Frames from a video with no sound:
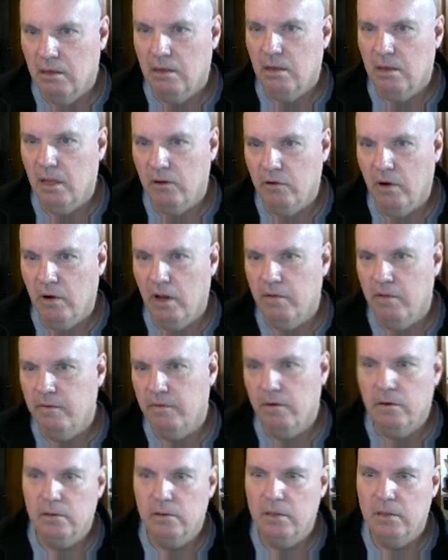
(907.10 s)
it
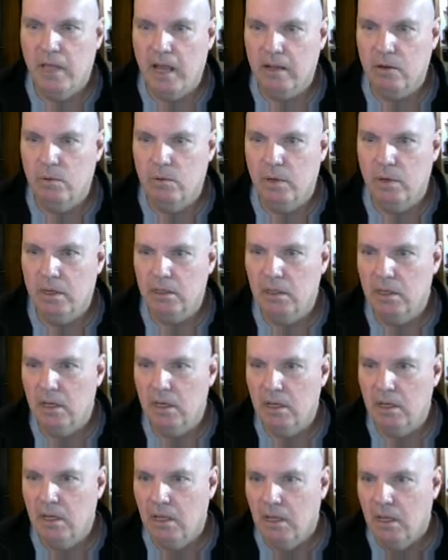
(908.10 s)
transferred that
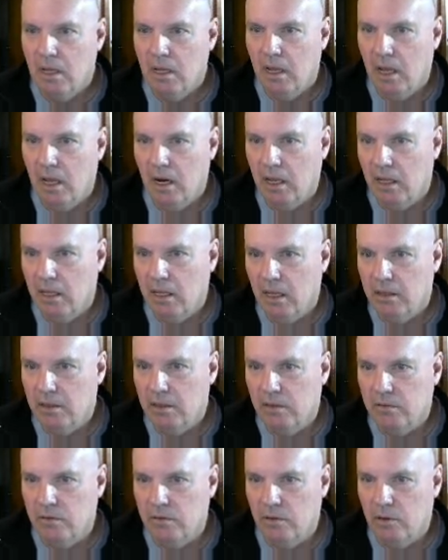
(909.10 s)
quickly, and I get
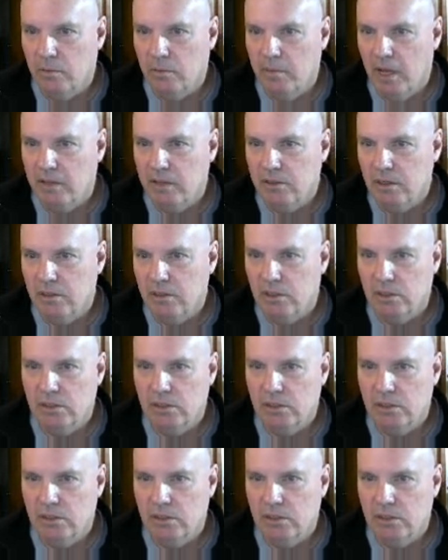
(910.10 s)
this little message that